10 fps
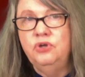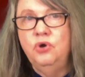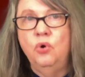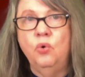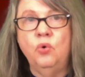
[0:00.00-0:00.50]

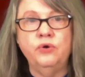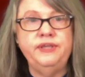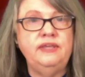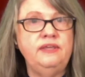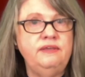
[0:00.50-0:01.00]
or
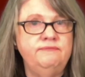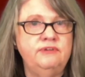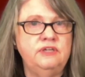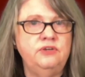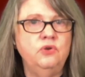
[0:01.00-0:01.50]
even
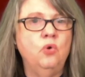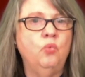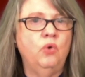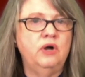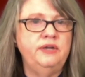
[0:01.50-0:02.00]

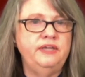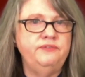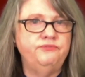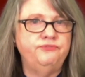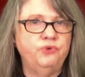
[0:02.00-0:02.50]
1 in
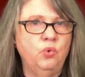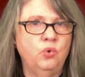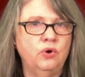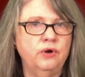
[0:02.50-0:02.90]
4.